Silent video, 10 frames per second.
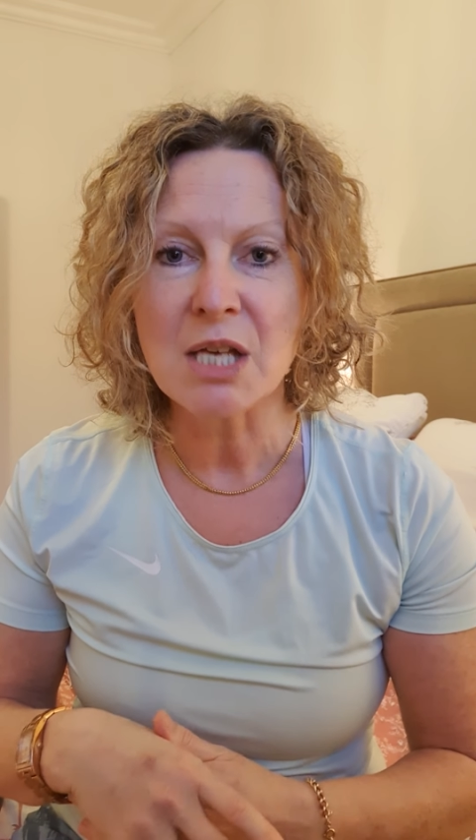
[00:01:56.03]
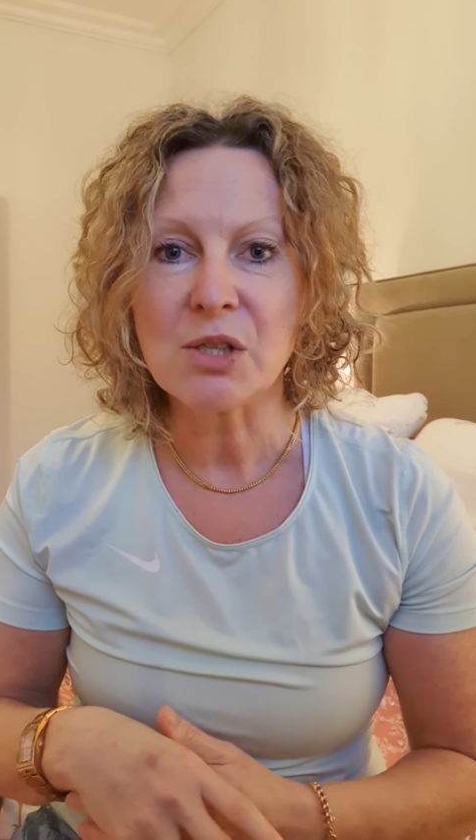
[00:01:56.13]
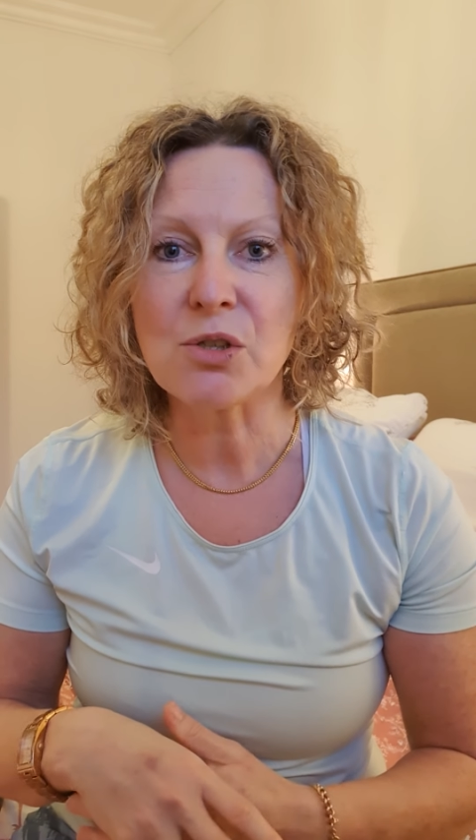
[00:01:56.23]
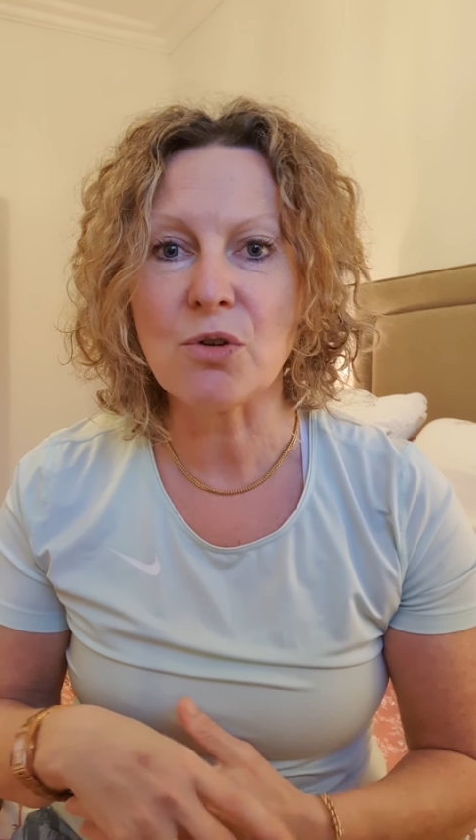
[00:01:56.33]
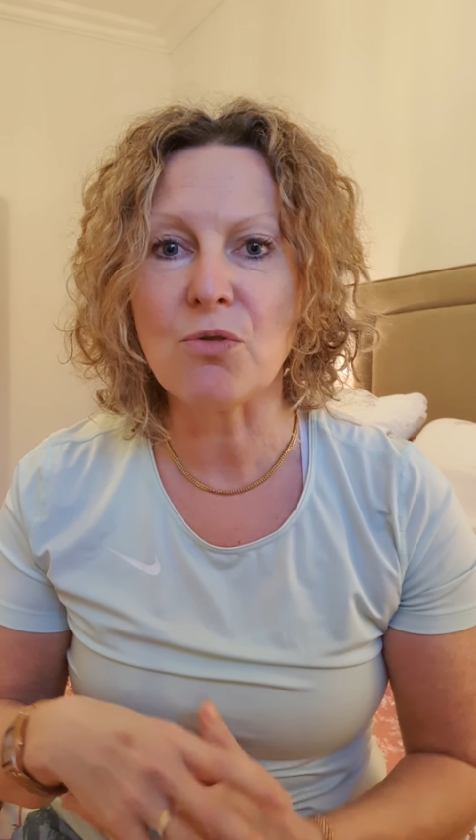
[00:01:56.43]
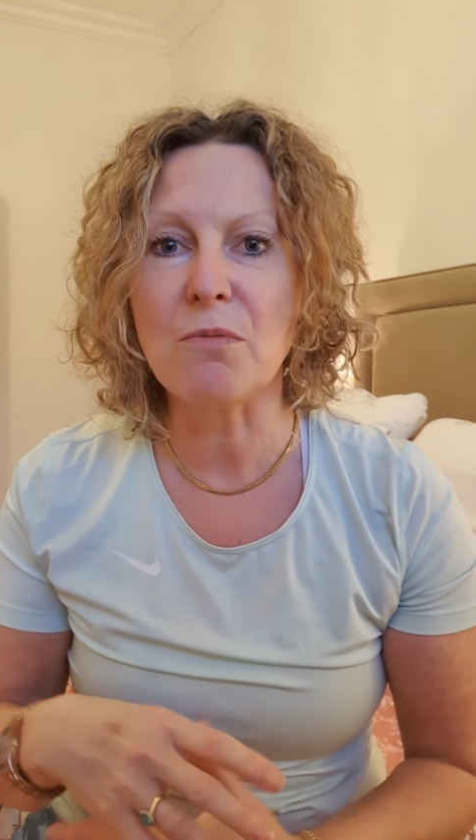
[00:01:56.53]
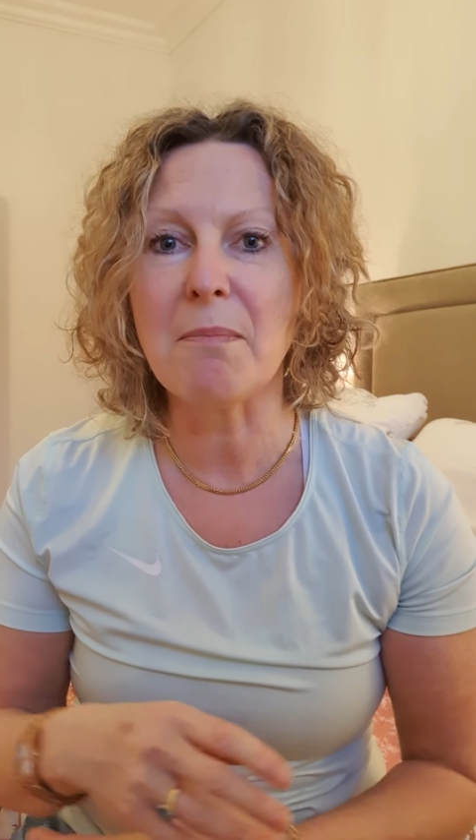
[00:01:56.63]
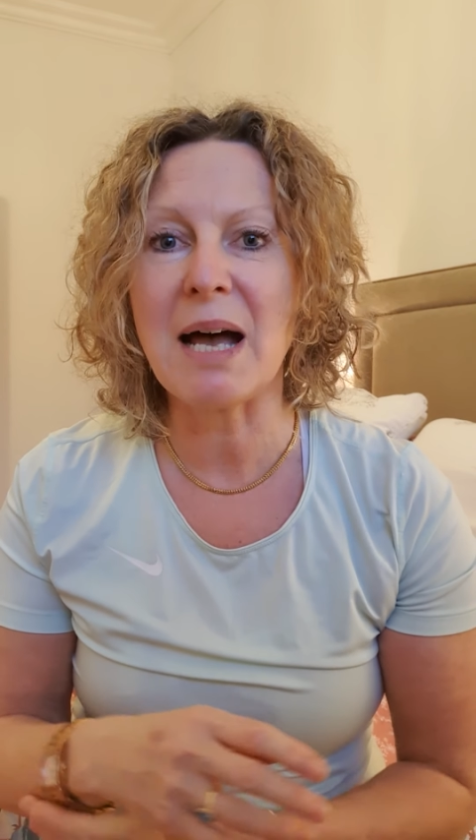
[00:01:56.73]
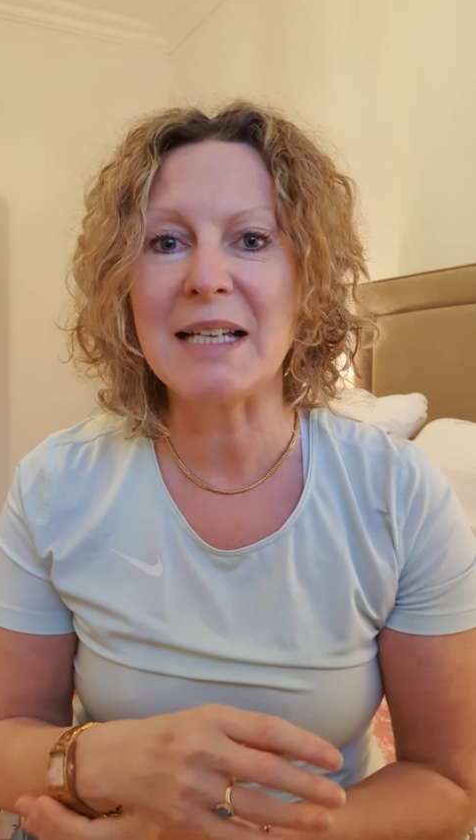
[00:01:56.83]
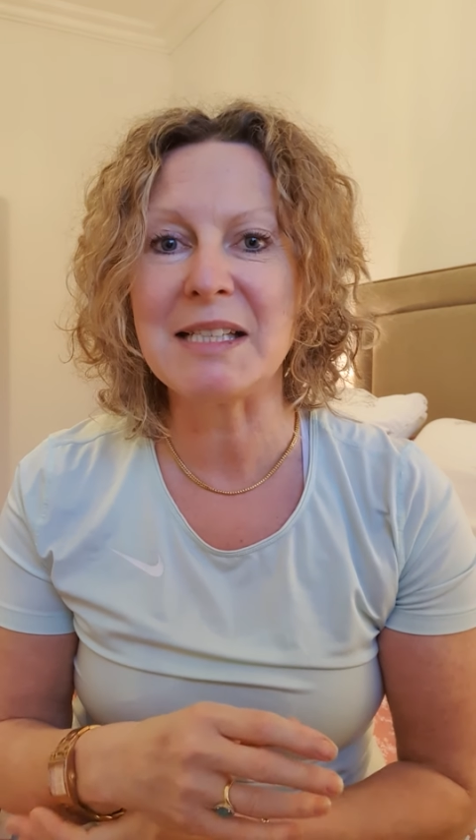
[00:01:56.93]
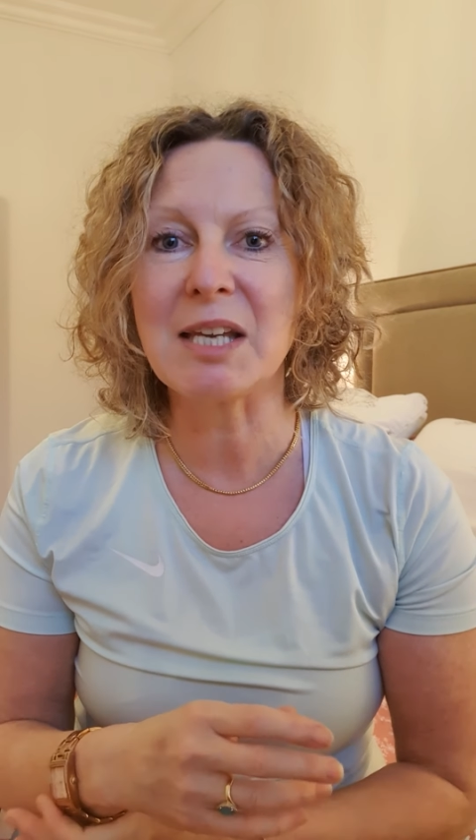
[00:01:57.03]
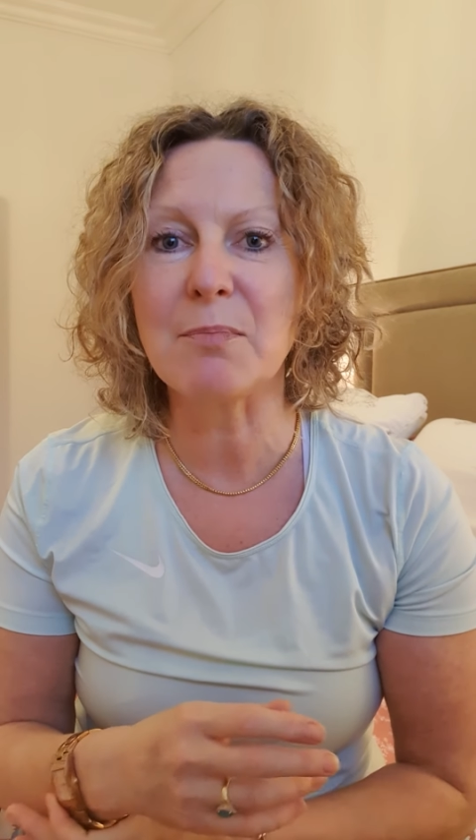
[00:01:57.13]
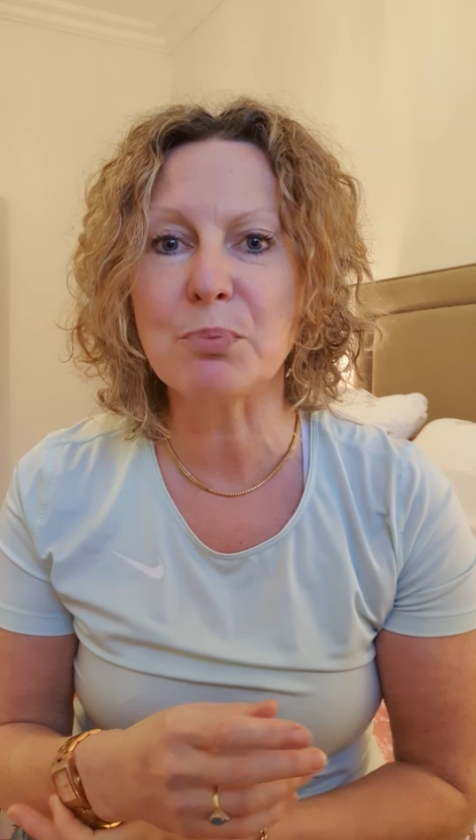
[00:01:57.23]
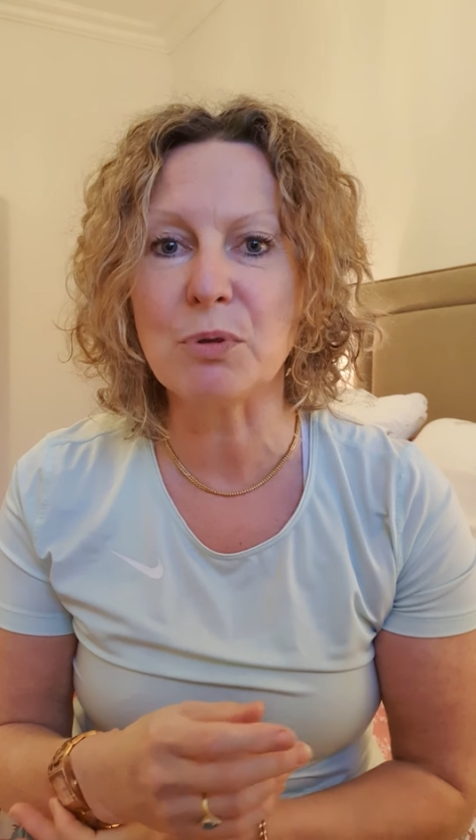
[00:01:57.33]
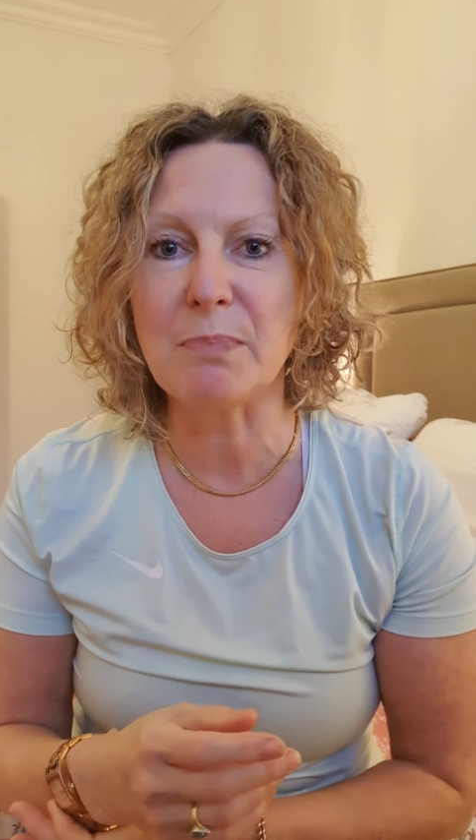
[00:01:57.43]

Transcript: So my tip would